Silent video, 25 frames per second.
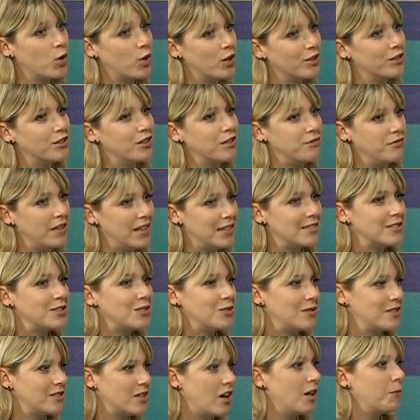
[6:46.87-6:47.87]
quarter of vet
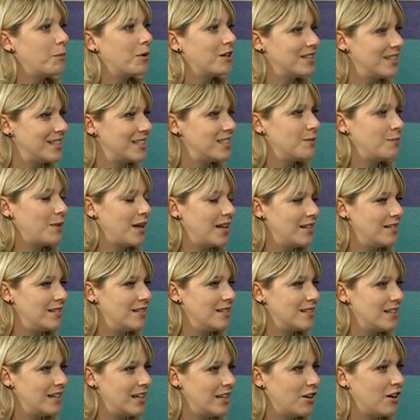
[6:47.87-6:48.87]
students all participate
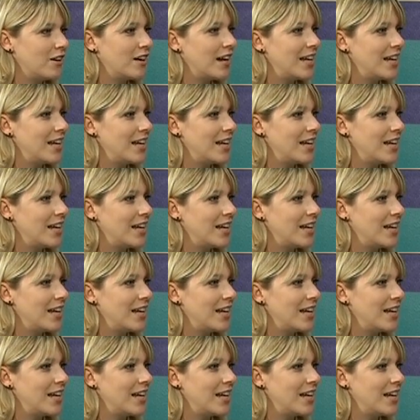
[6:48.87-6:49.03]
in our